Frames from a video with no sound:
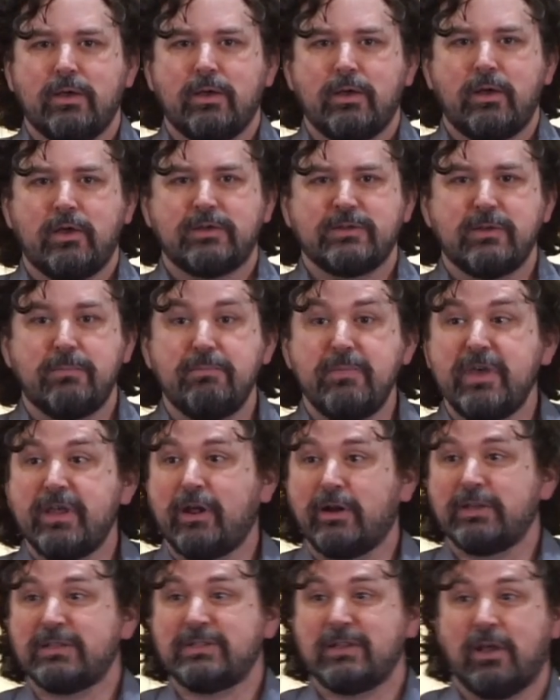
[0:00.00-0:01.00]
submit
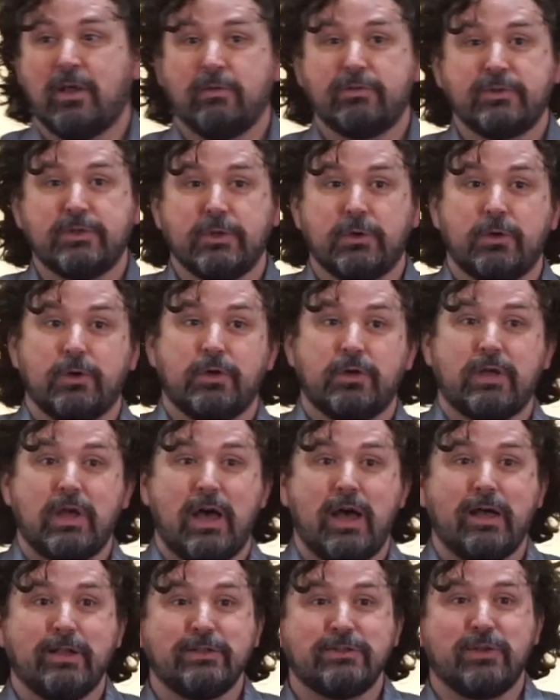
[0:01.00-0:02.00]
ourselves to
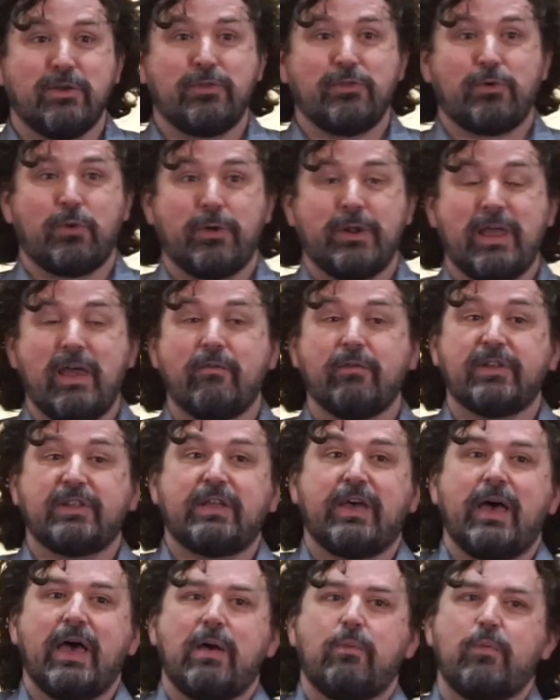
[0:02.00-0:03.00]
God's authority, every
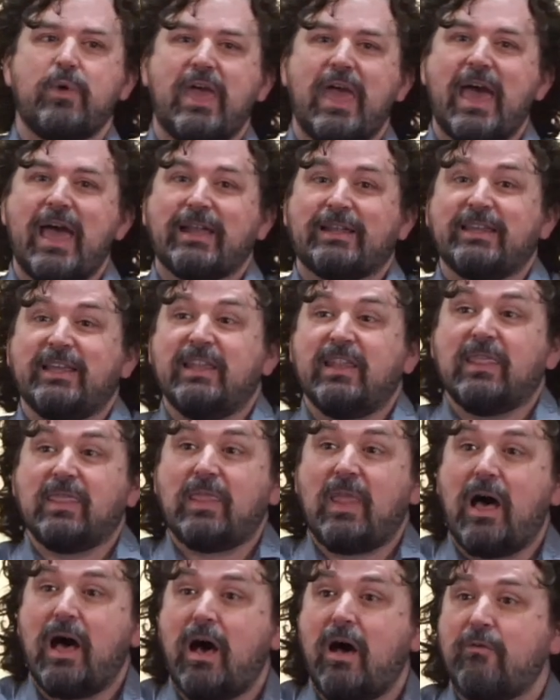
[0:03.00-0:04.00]
time we act in
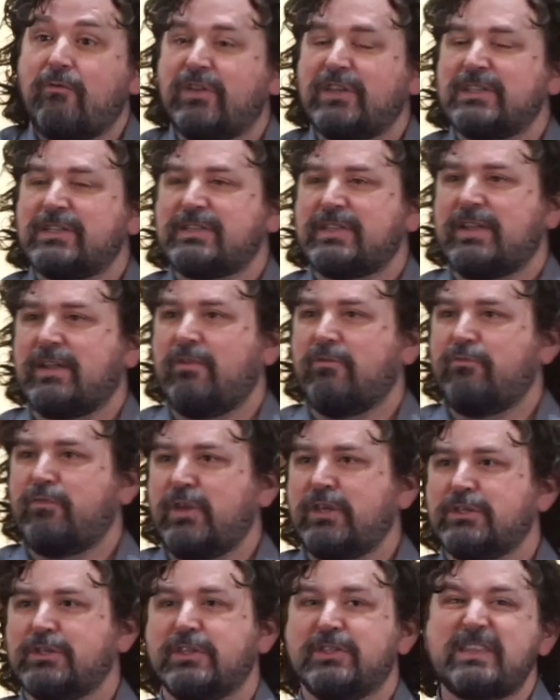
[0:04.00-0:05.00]
love instead of
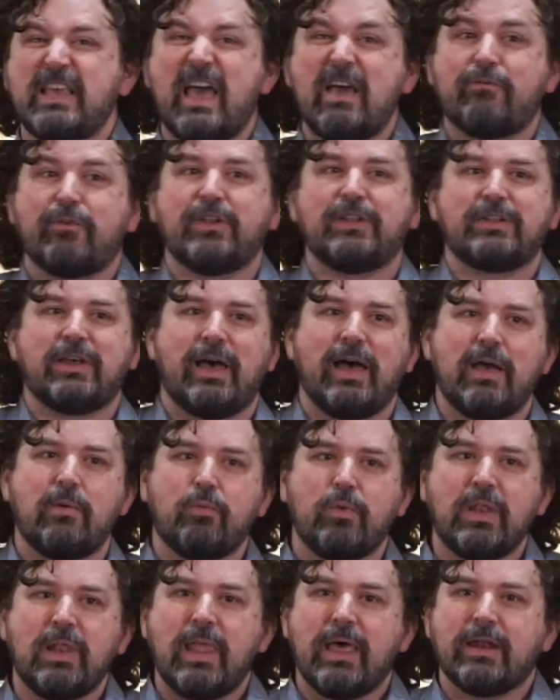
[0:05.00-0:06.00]
vengeance, every time
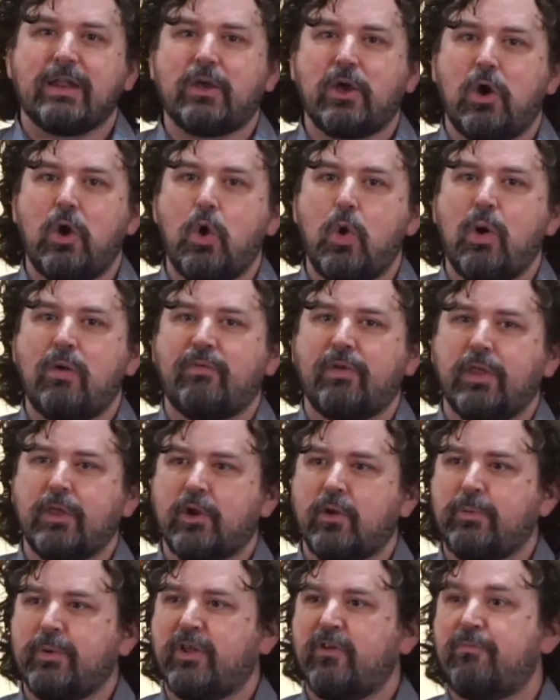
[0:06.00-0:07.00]
we let go of a
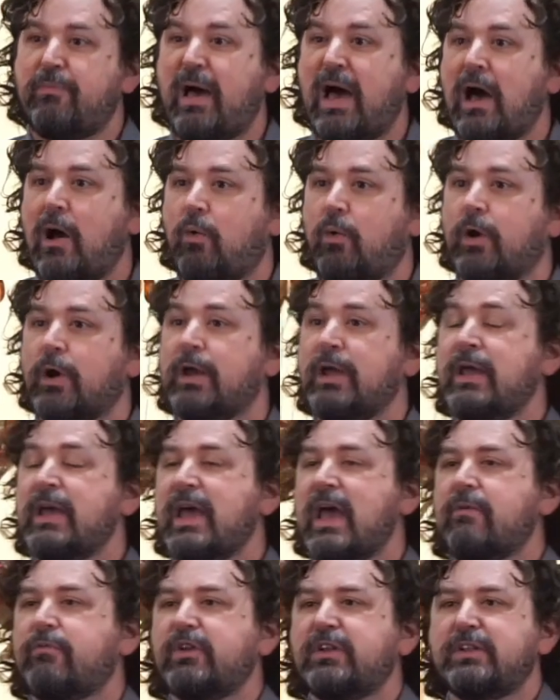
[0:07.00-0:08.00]
little bit of power,
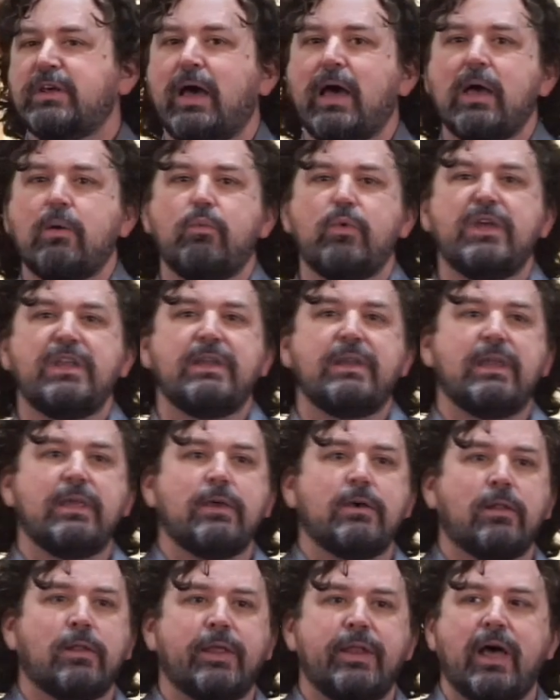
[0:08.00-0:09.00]
every time we
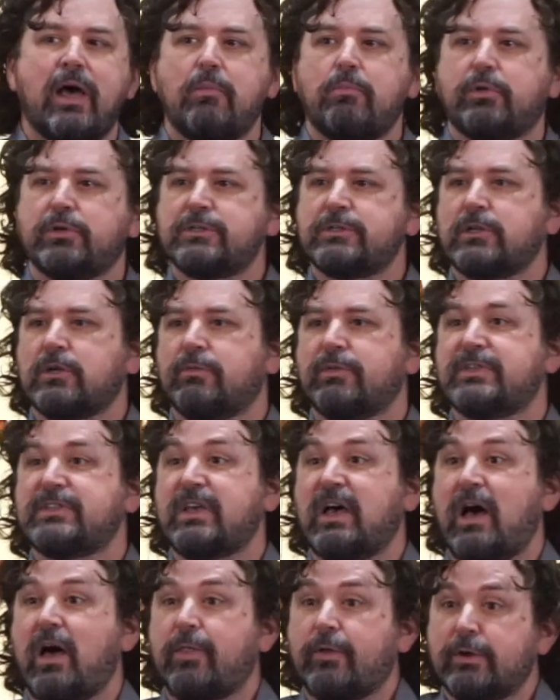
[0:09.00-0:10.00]
kneel in humble service
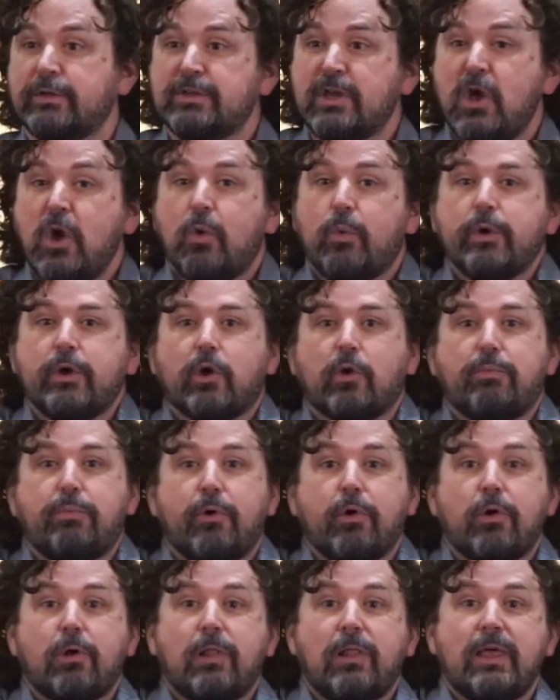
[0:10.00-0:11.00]
to others, we are
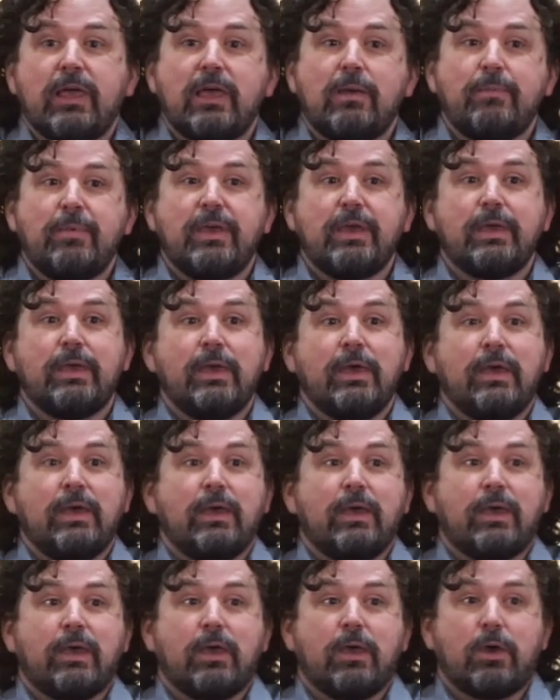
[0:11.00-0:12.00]
proclaiming
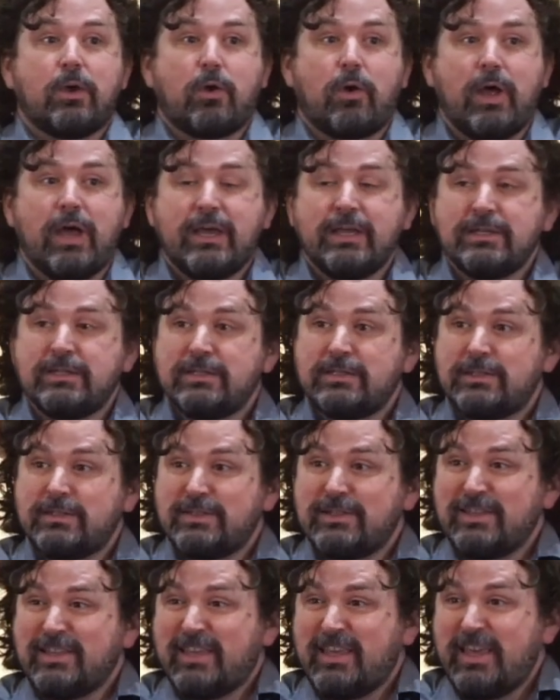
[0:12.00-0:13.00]

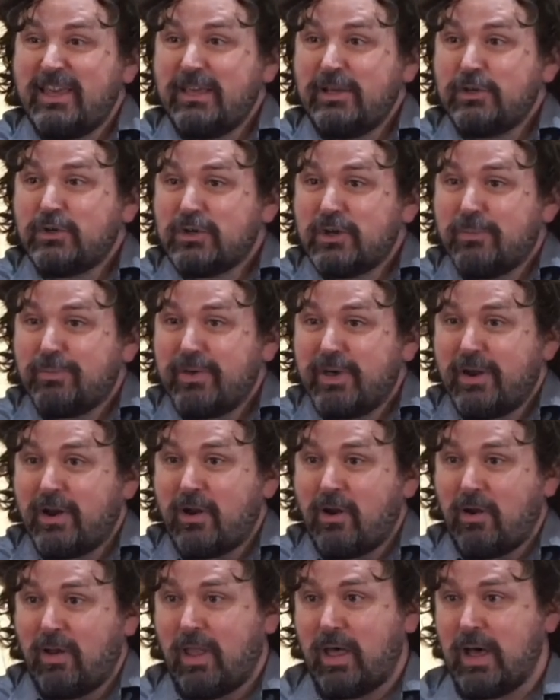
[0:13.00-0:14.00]
Christ's kingship in
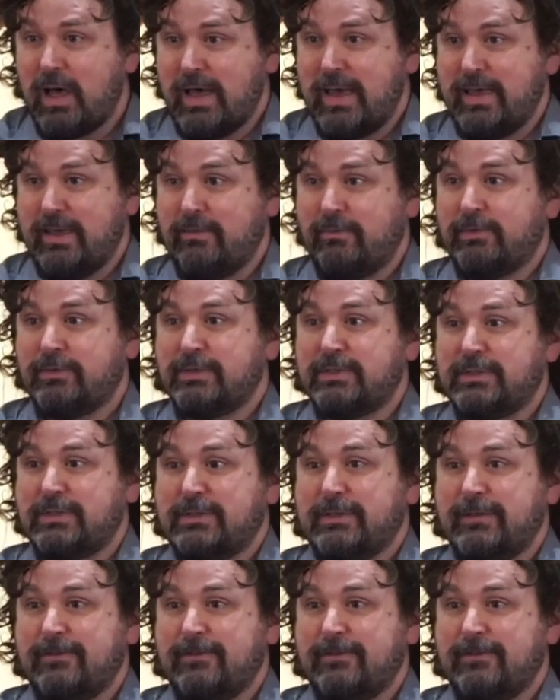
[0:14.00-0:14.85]
our lives.